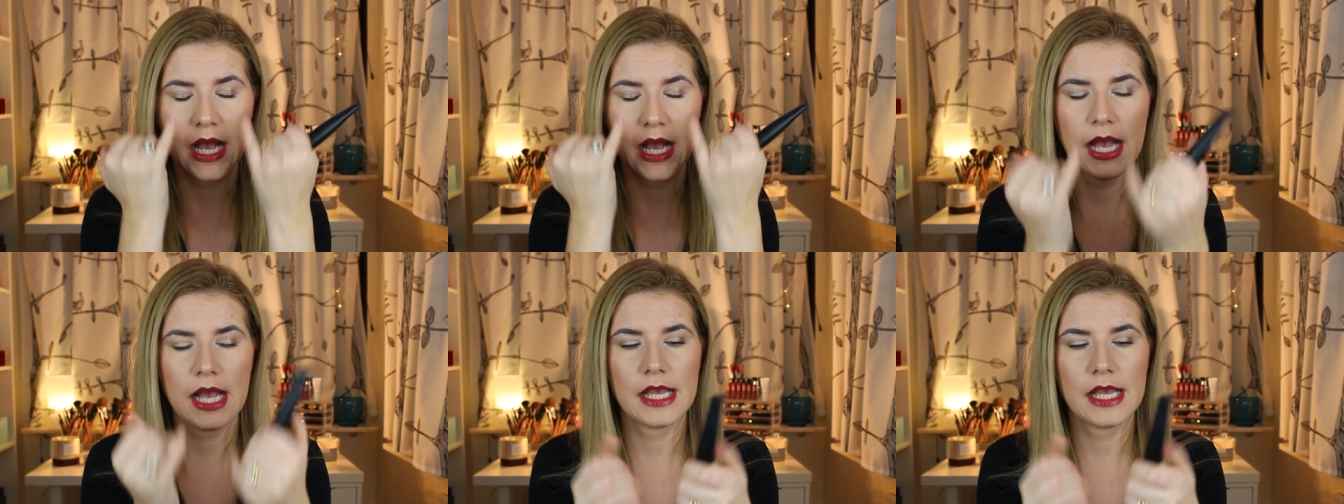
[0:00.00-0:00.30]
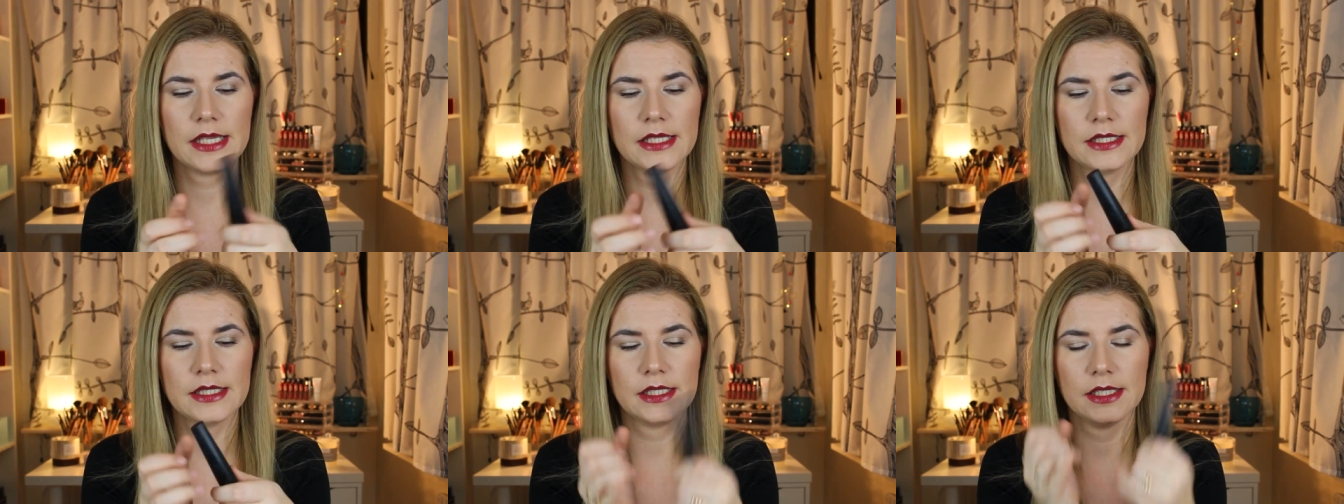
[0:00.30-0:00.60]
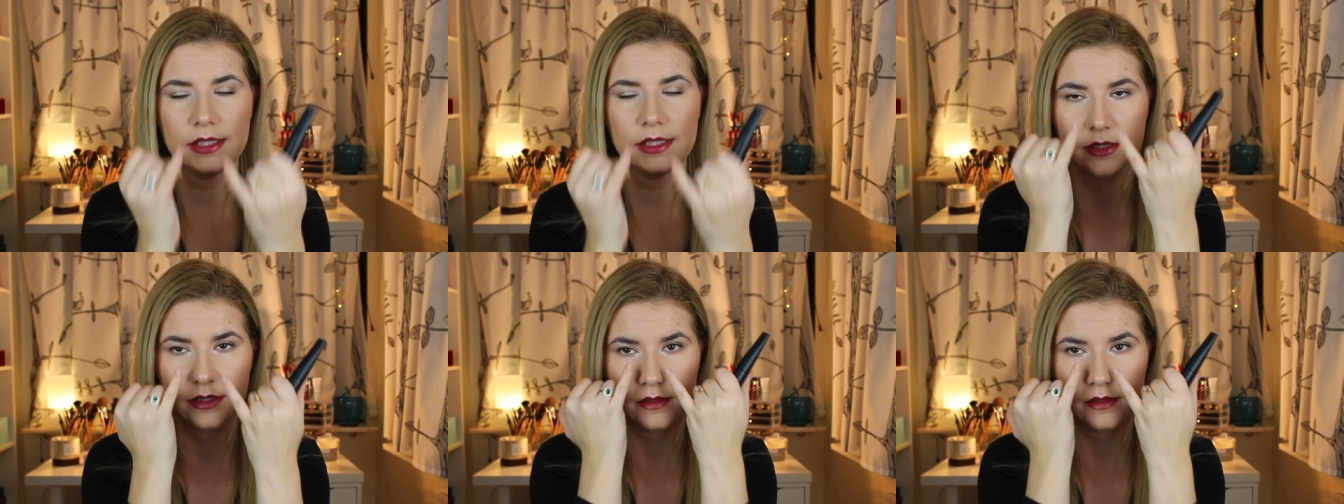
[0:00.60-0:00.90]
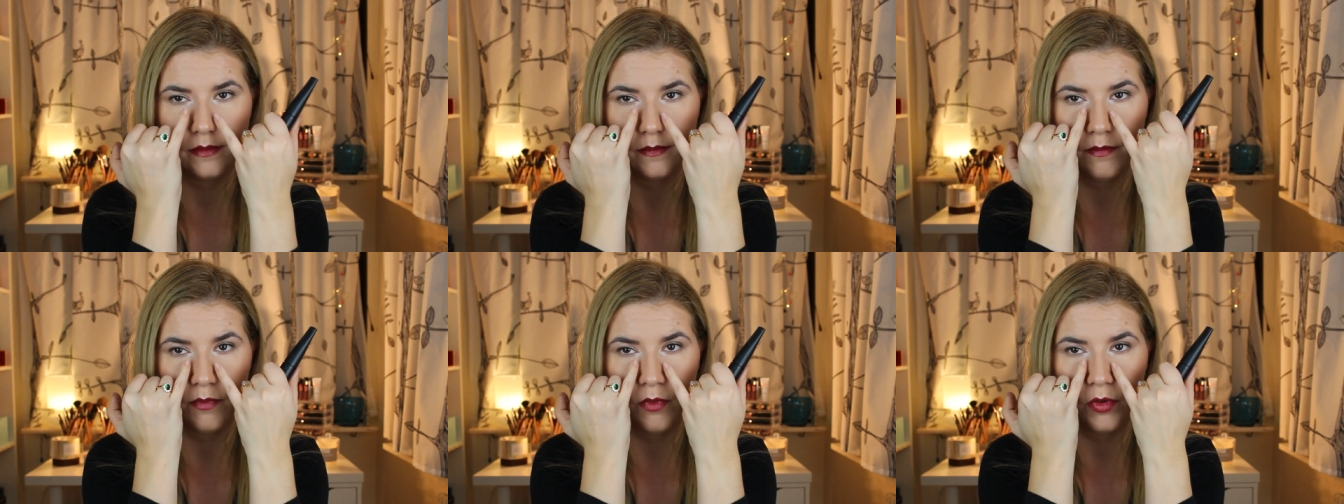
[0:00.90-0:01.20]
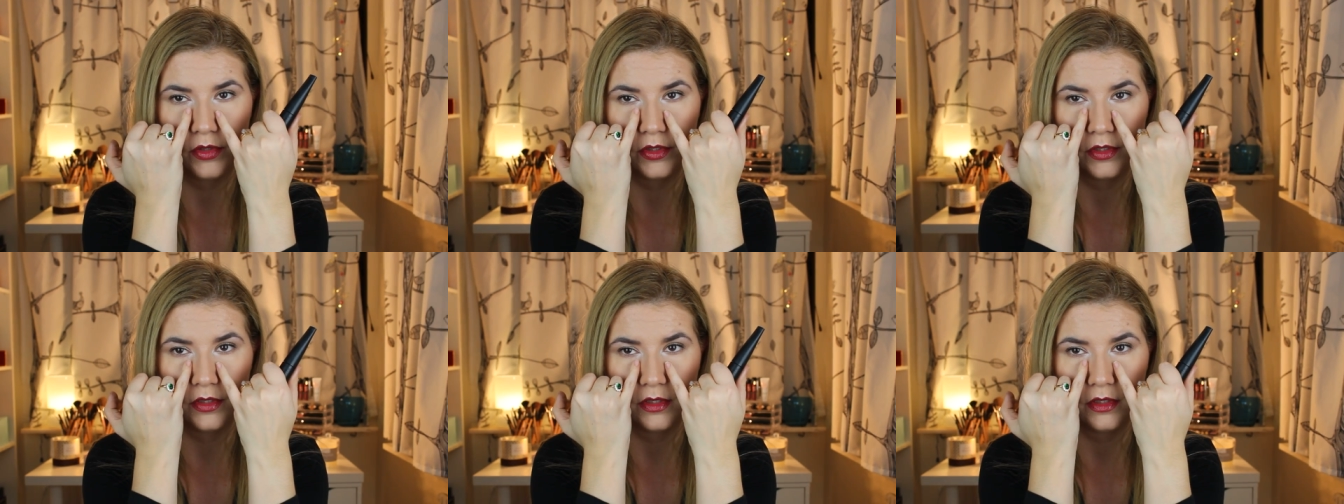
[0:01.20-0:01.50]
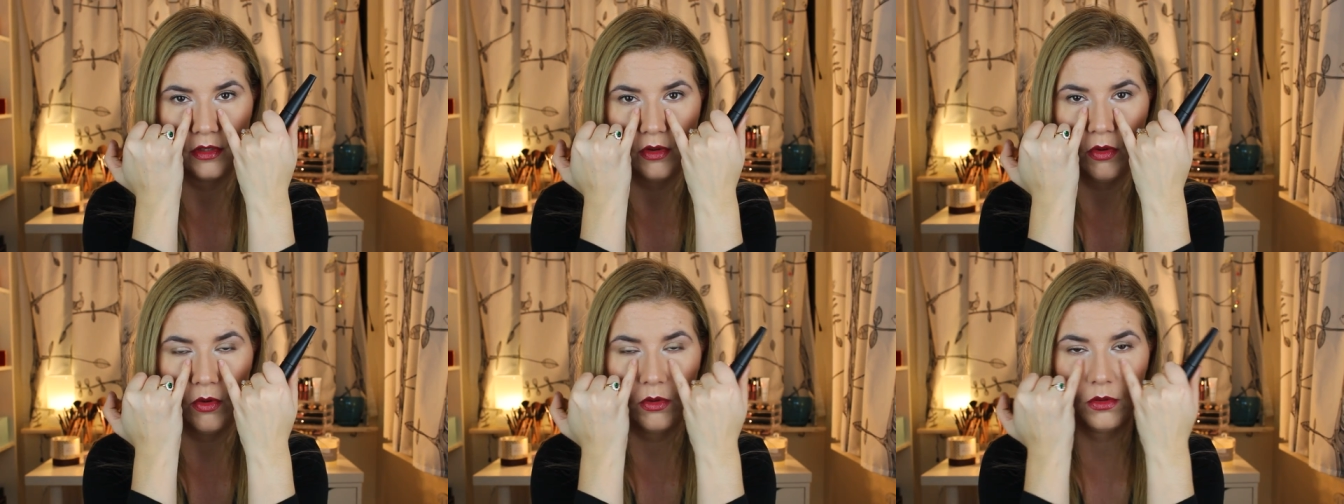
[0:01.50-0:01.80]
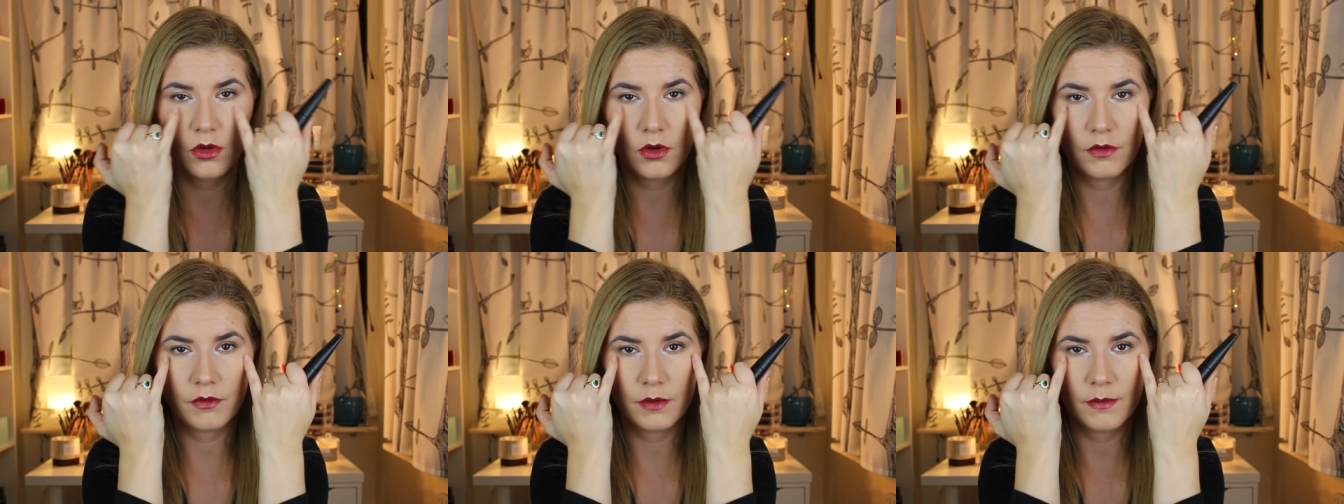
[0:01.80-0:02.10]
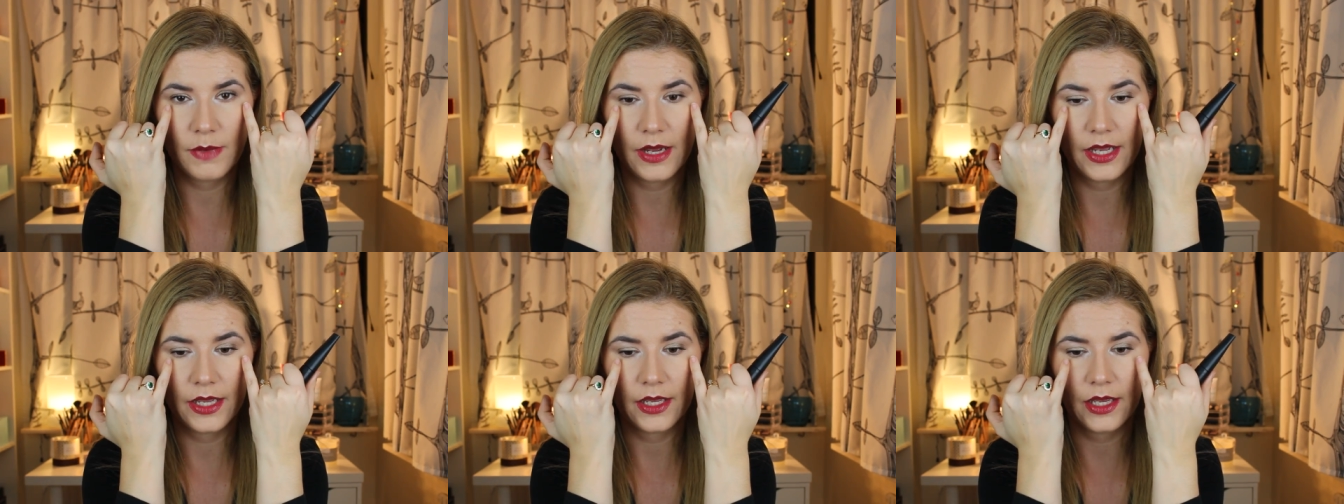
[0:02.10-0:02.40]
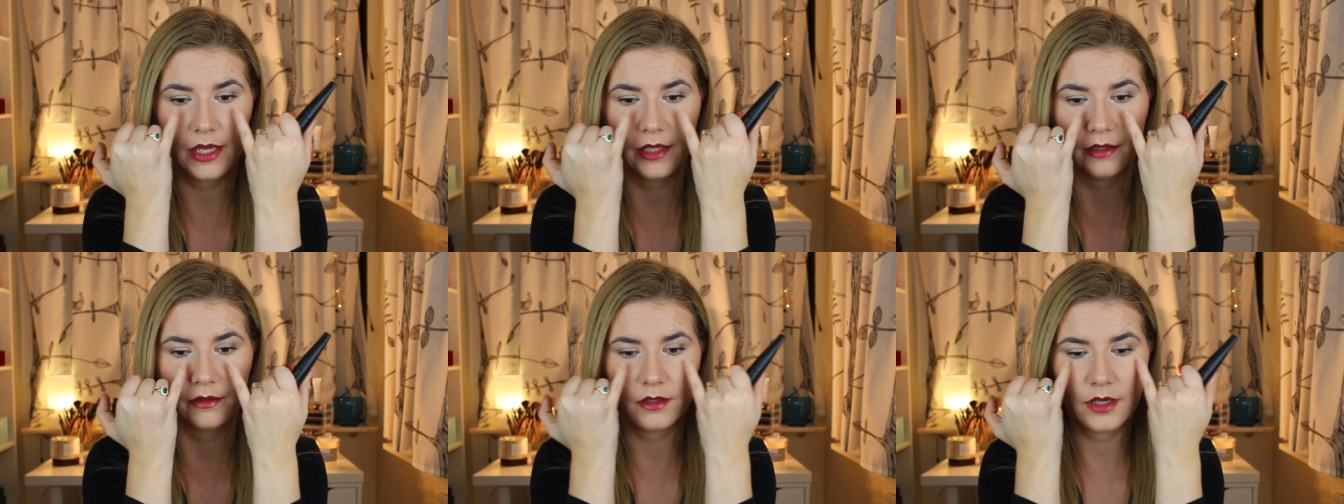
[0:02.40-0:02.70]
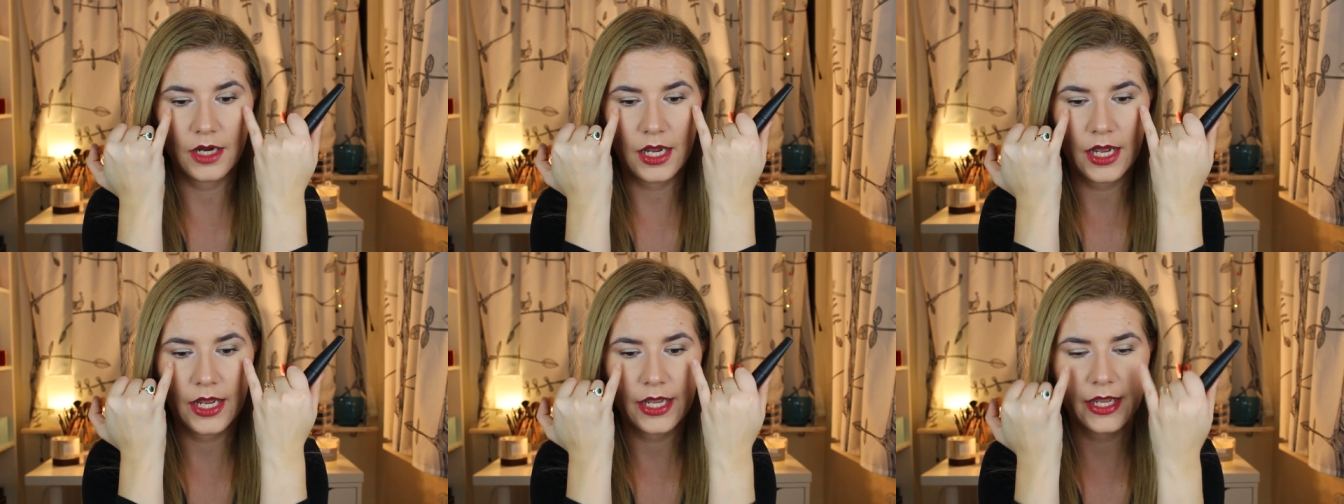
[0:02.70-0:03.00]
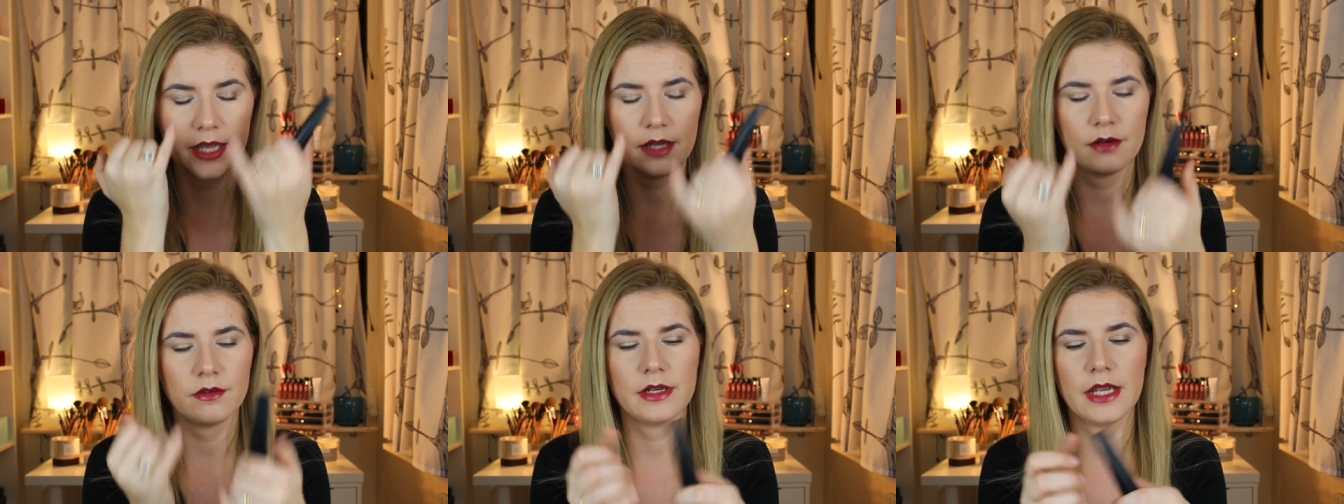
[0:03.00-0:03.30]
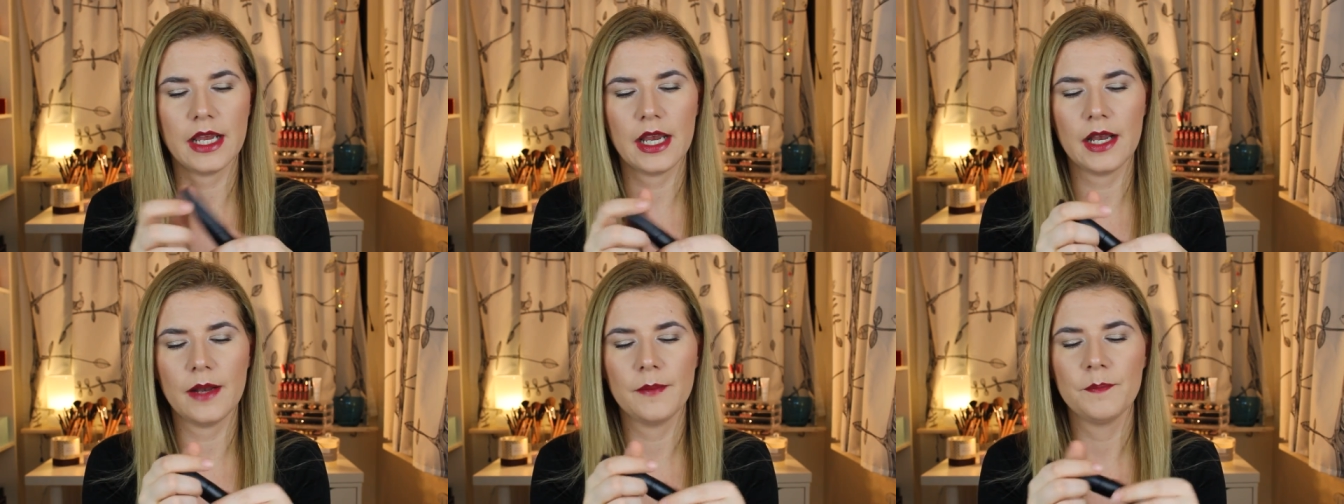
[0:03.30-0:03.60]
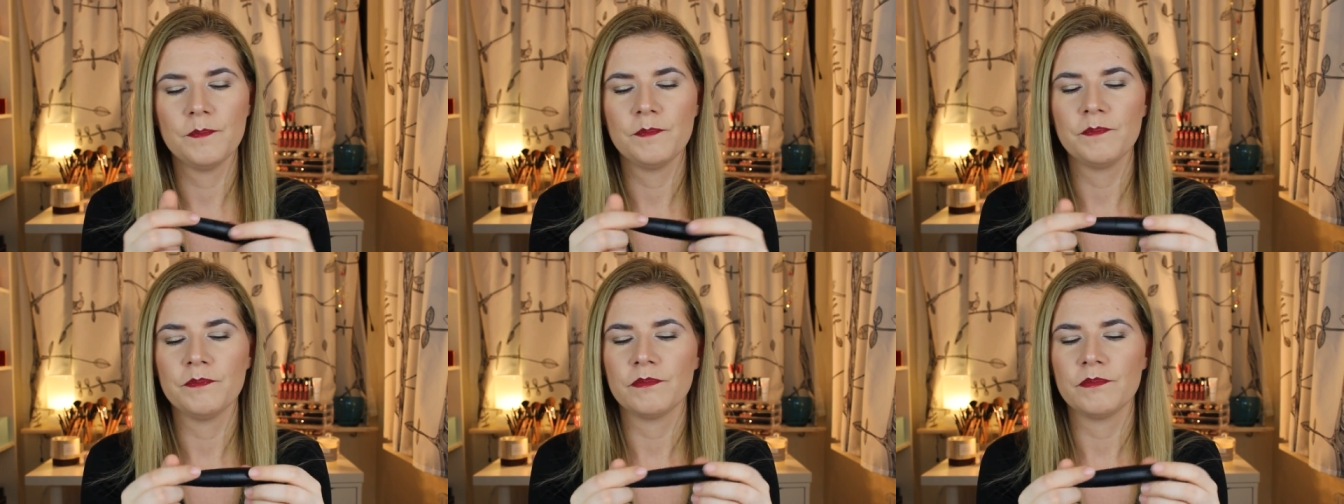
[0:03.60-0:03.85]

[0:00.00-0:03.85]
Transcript: eyes. It was all over my under eye area.